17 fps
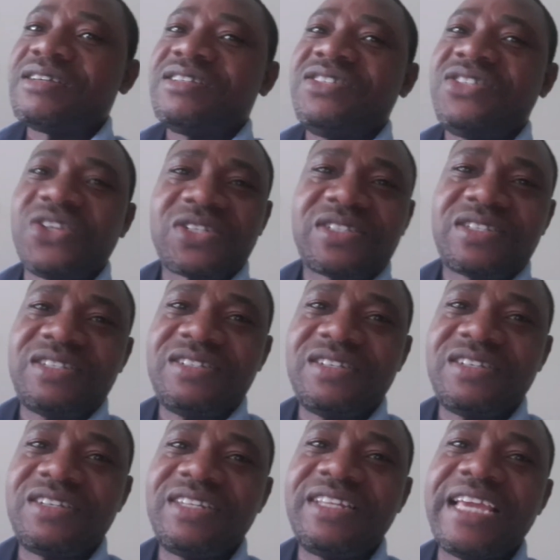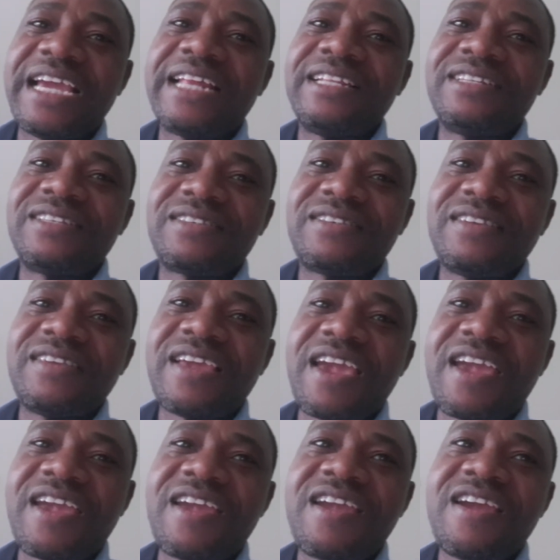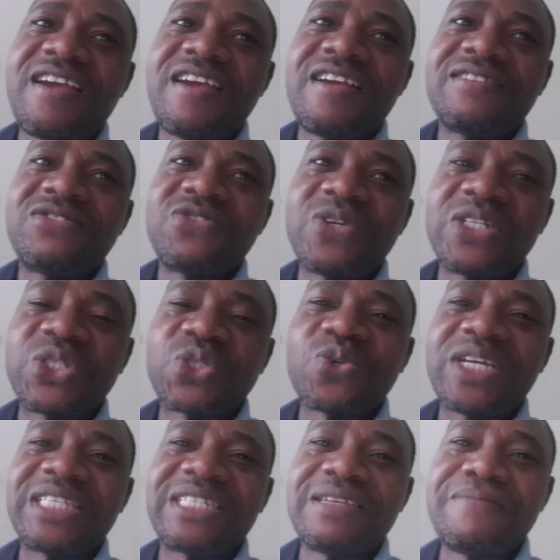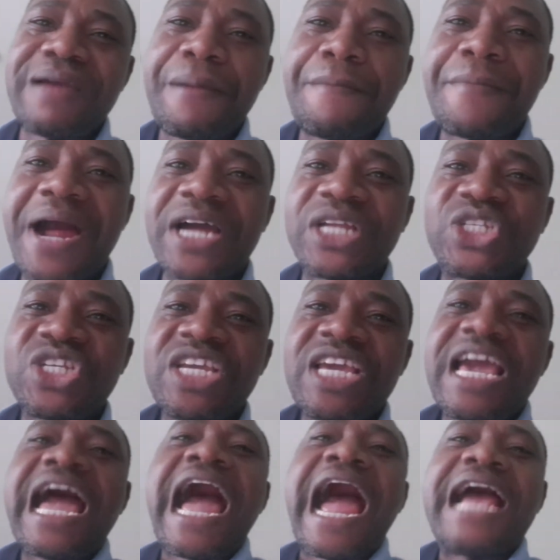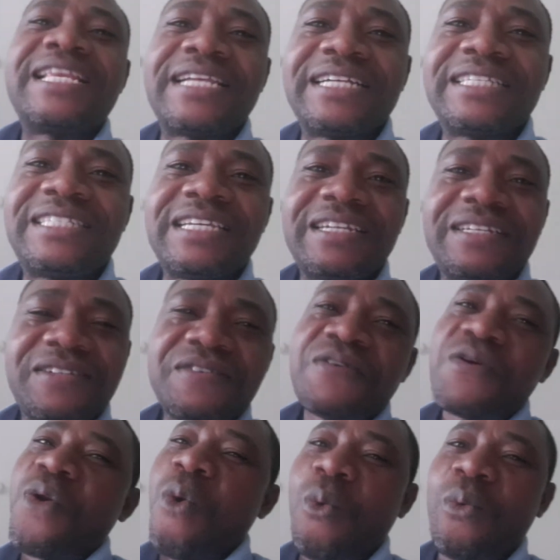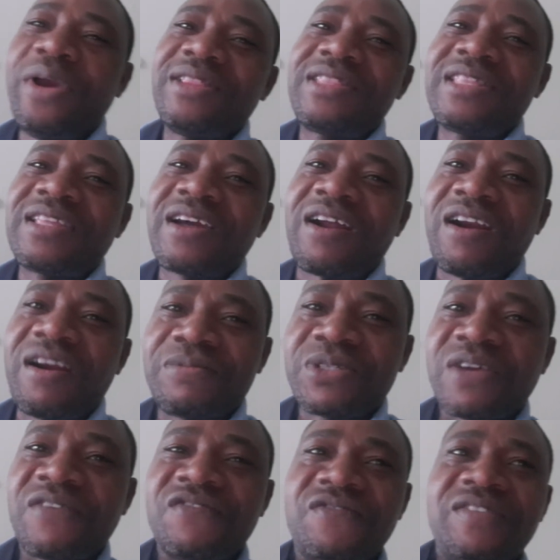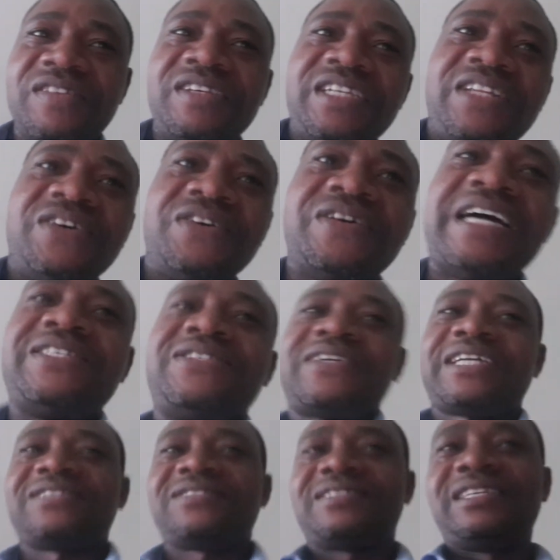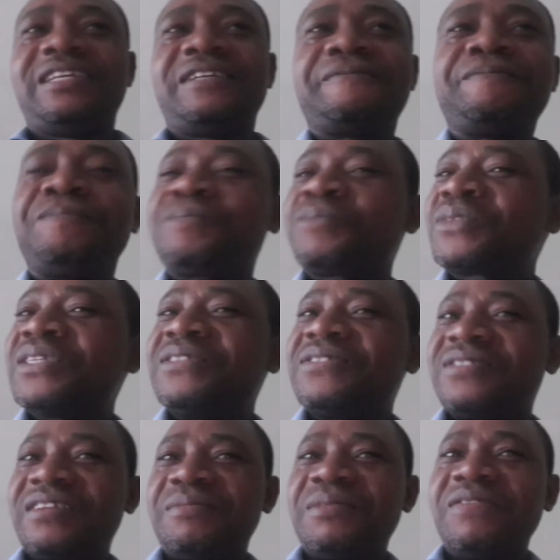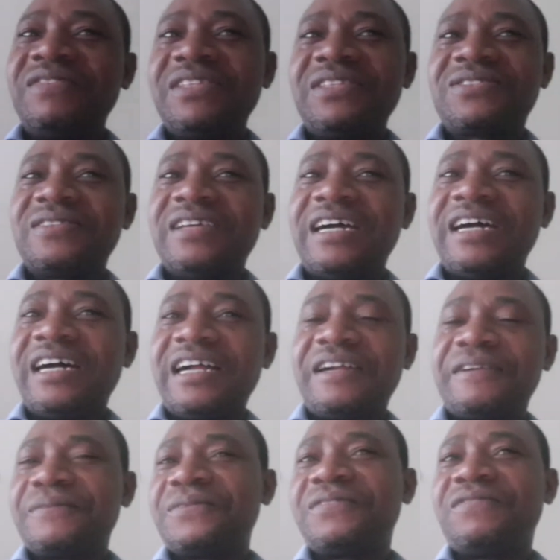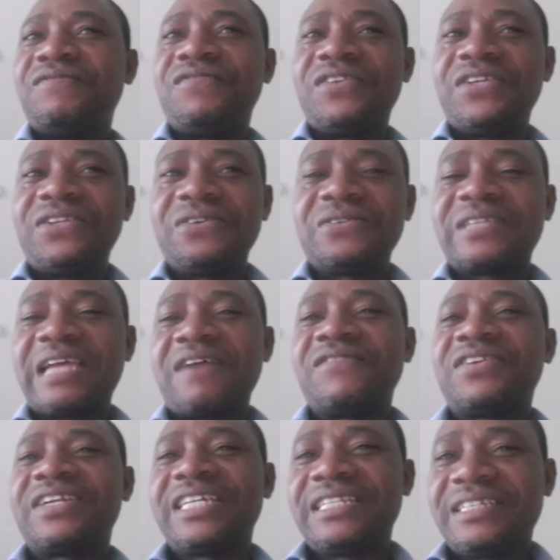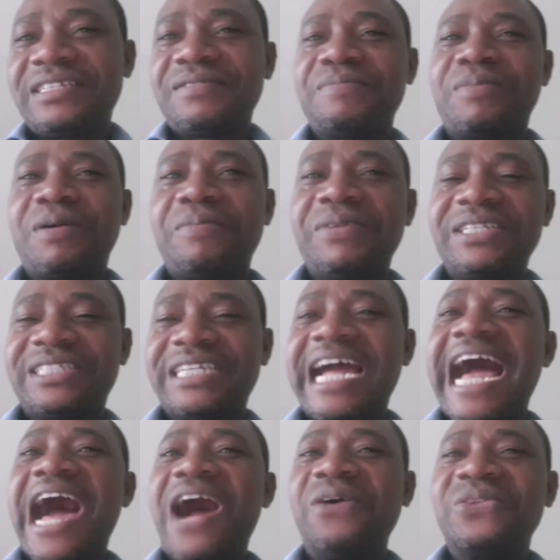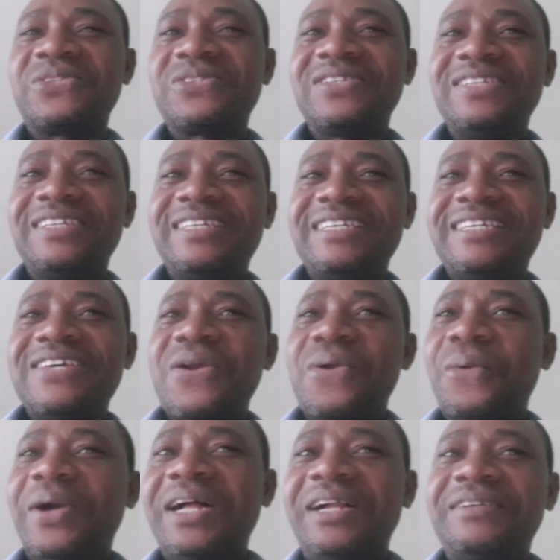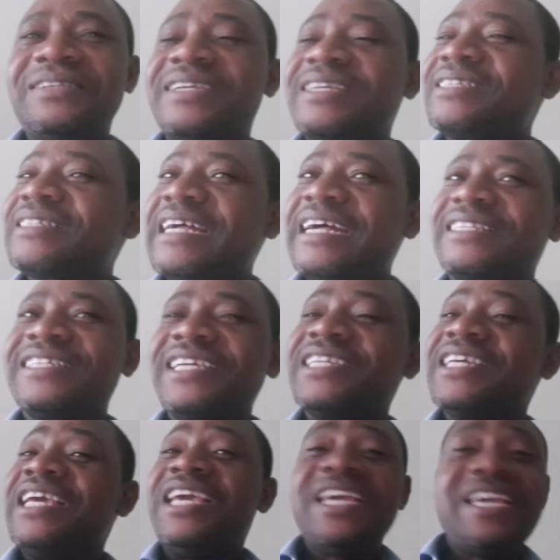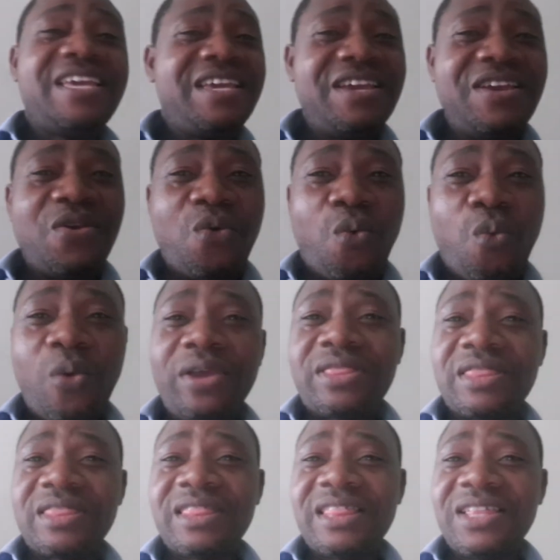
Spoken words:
Just early this year, 2020, by March, I started with crops of, as you can see, some of these videos I've already published out. Well, started with